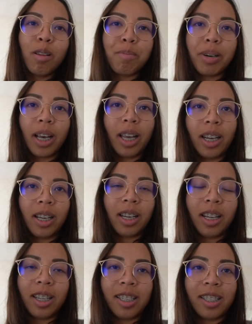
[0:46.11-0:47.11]
But
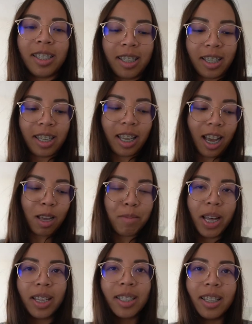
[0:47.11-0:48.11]
this is the eye
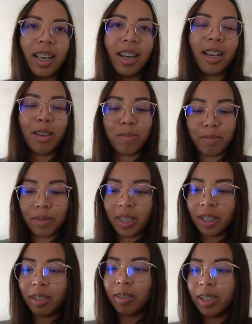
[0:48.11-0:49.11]
mask that I'm
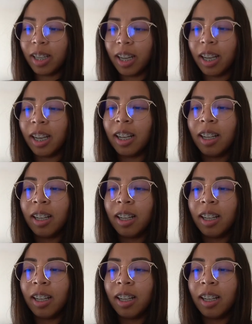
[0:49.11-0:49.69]
using.